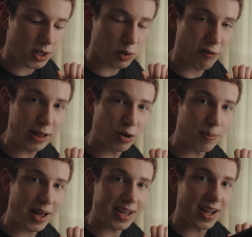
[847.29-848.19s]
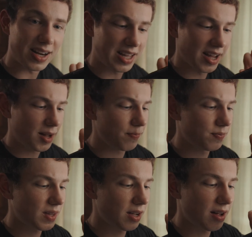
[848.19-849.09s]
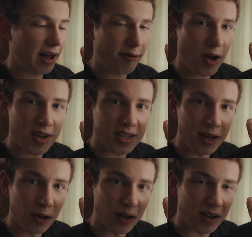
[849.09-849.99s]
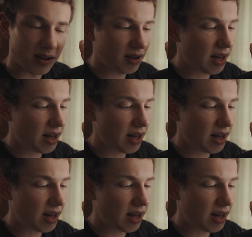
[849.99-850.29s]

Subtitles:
So if I look at my gun here, I've got this little